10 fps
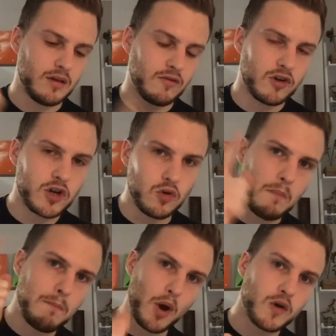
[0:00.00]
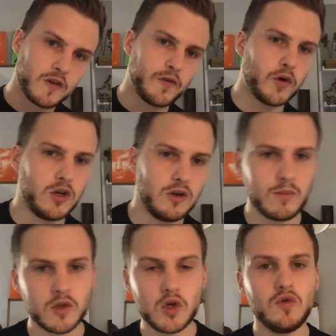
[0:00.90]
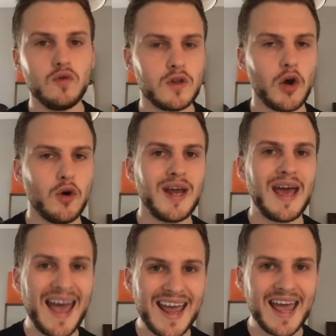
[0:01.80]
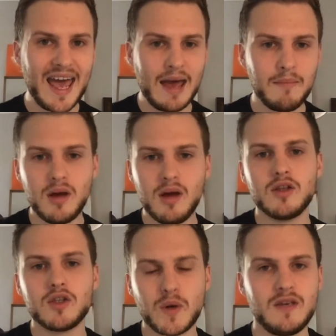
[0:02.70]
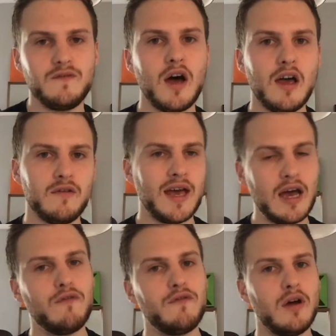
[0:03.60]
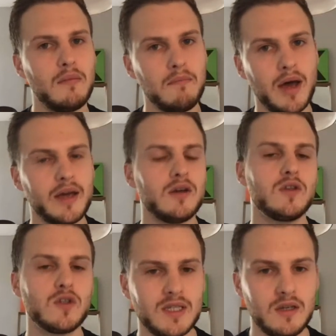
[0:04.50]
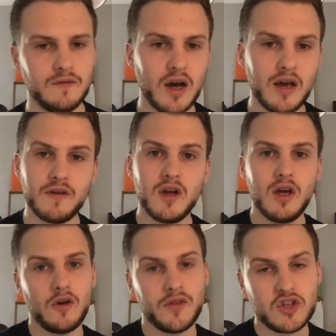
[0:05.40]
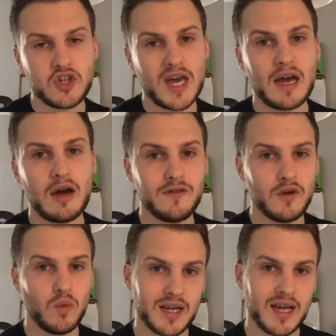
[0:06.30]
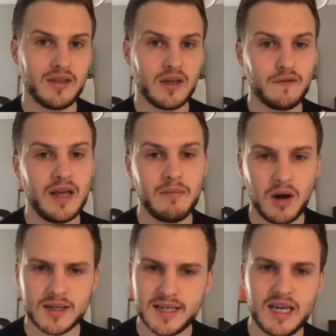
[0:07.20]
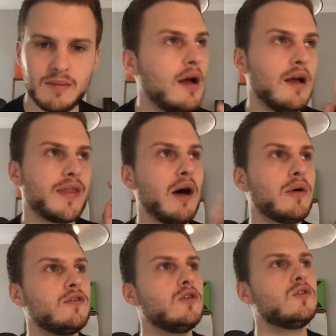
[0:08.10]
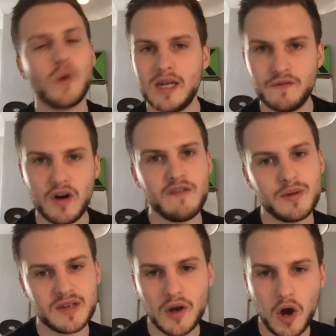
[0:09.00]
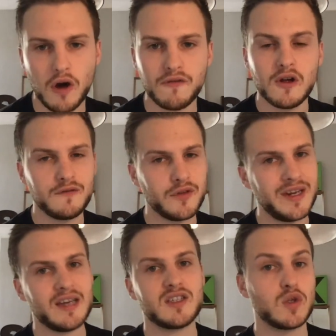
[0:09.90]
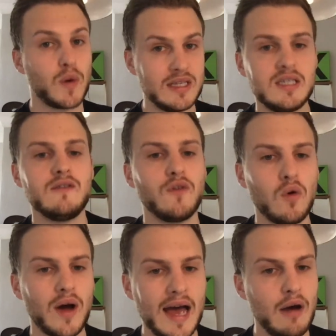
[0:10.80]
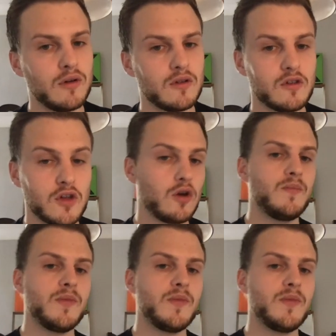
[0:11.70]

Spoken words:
Cool, bonus for you. Use code AM25, Alpha Mike 25 on the checkout if you want to get the affiliate marketing ebook. That'll give you 25% off for the next 24 hours. So